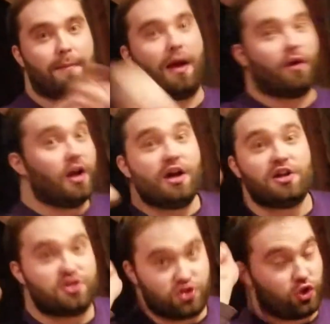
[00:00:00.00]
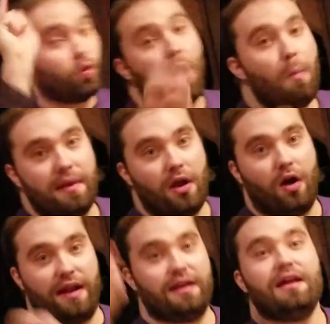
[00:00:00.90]
out. Quote me
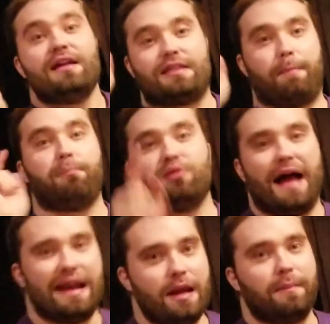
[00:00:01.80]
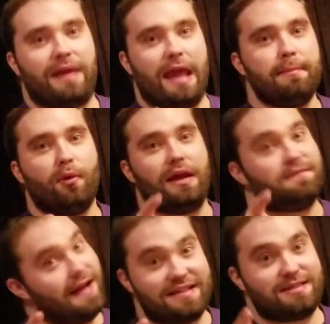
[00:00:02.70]
on it. The Platinum Game Boy
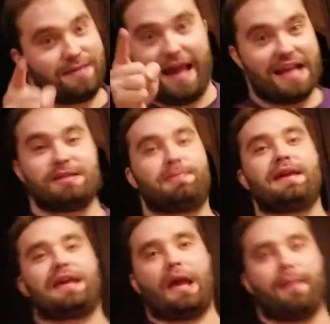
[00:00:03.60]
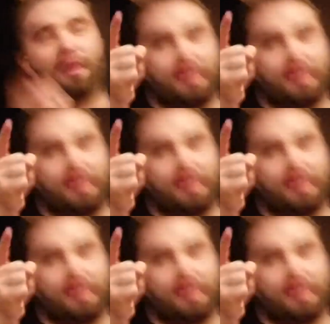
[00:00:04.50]
Advance SP came out